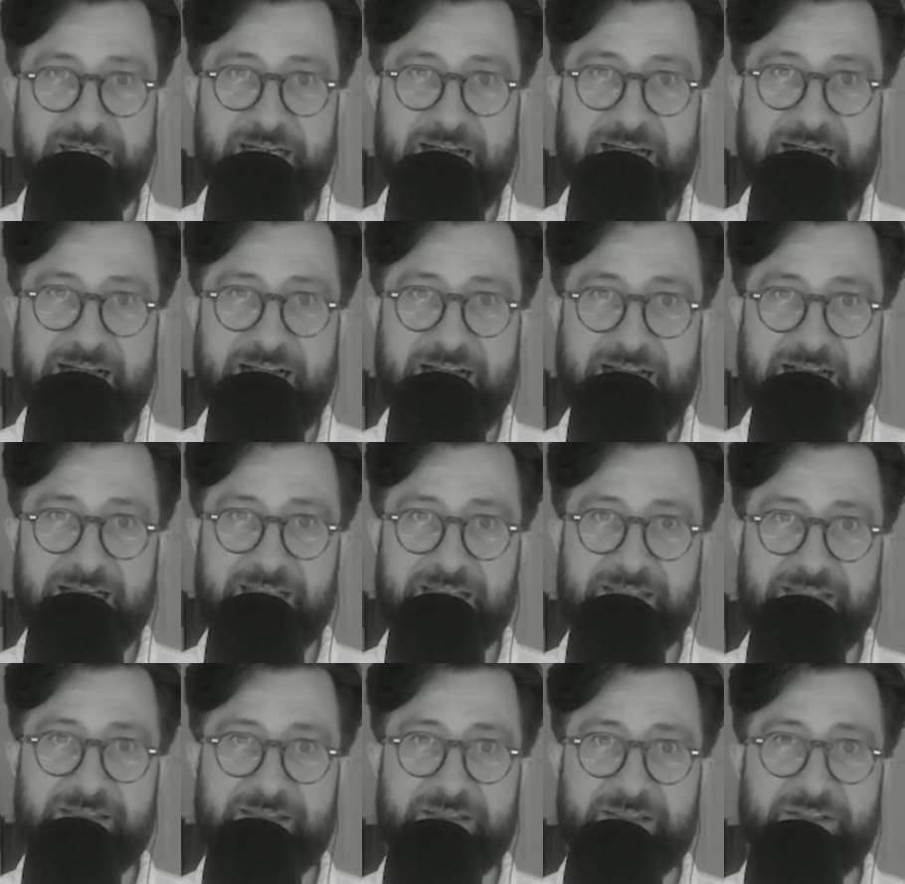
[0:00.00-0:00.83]

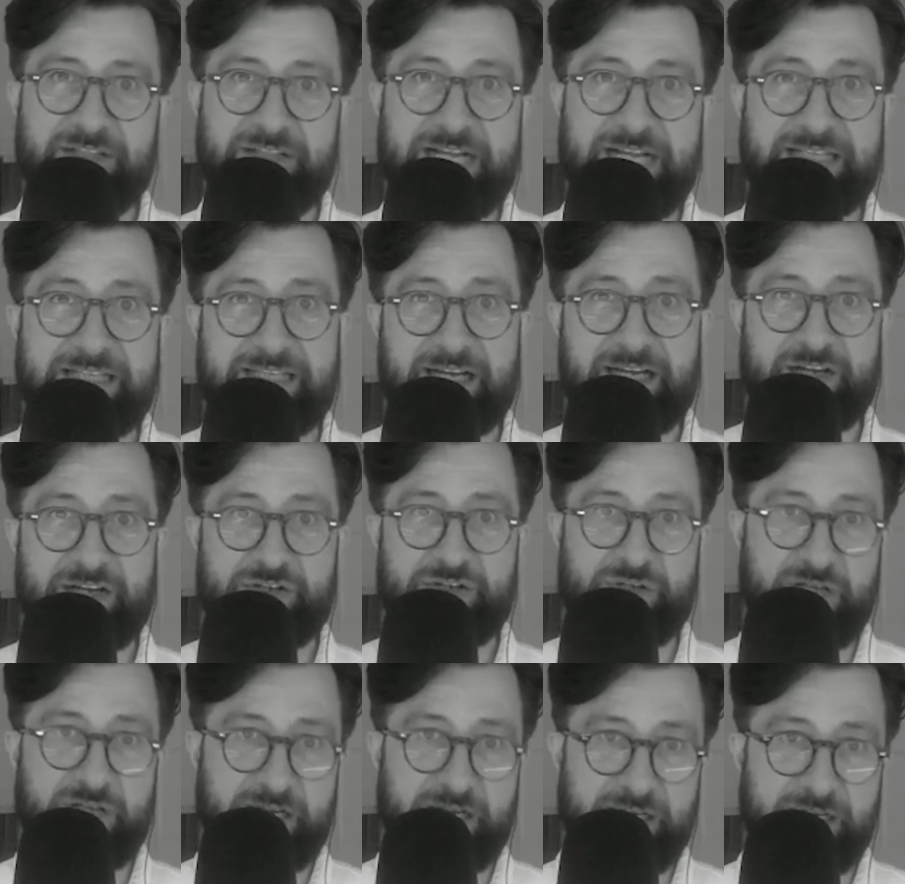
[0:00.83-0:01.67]
And that's how
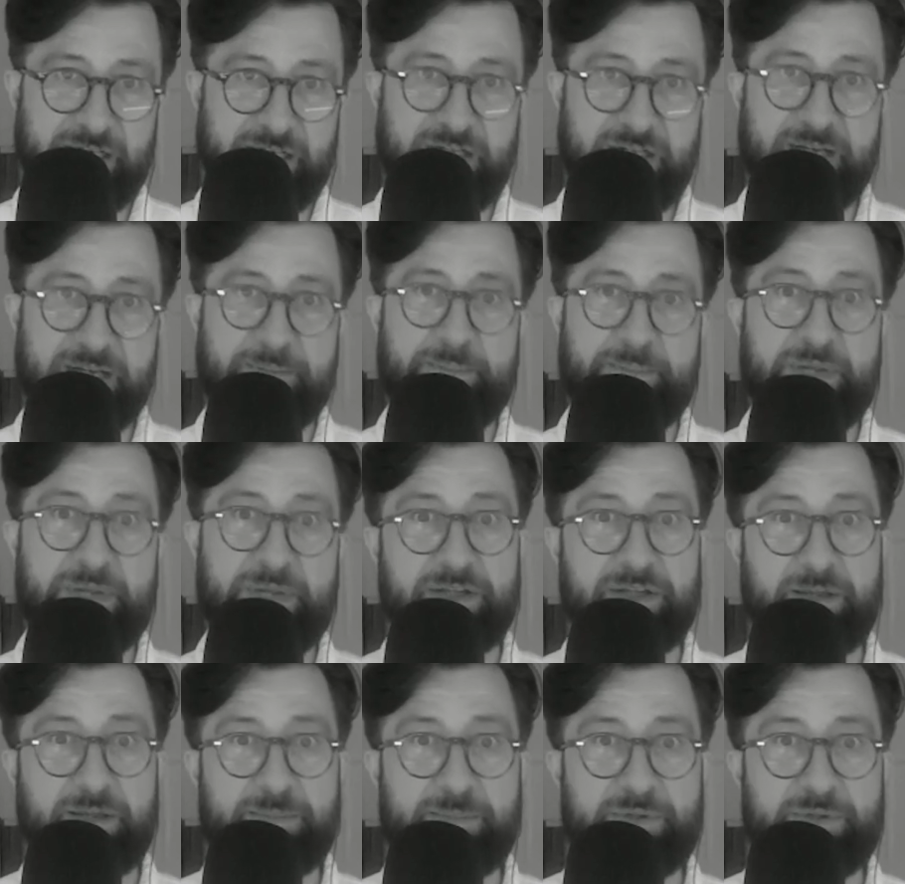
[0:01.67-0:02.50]
you kind of can
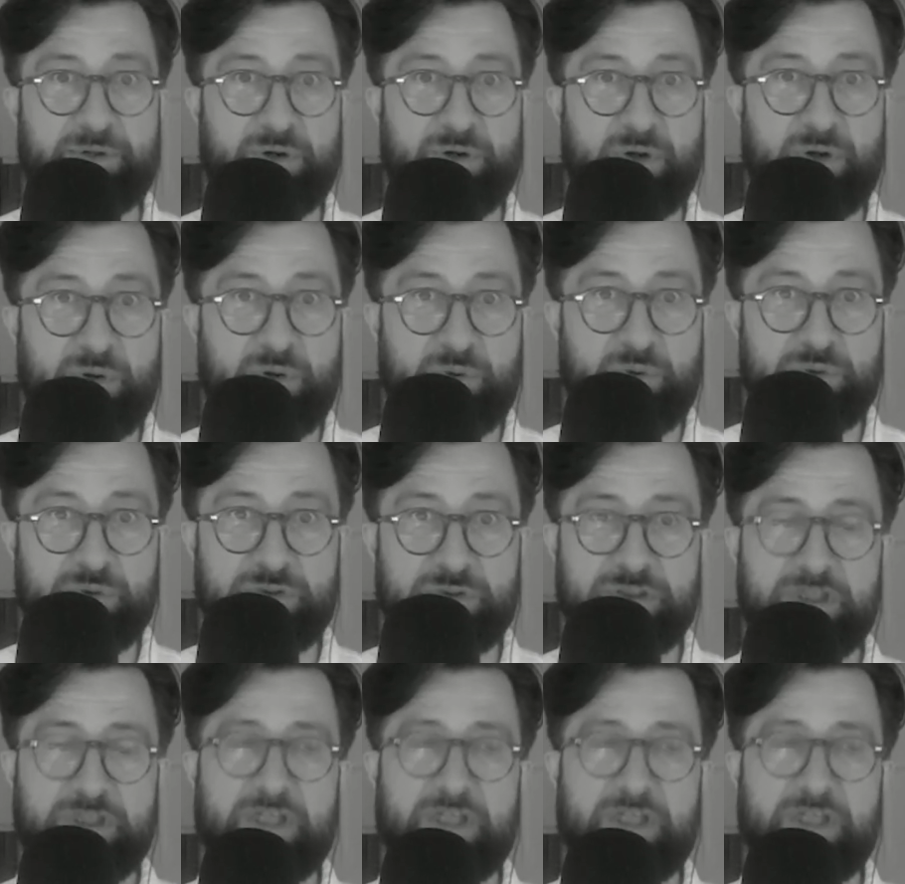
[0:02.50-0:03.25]
build up your own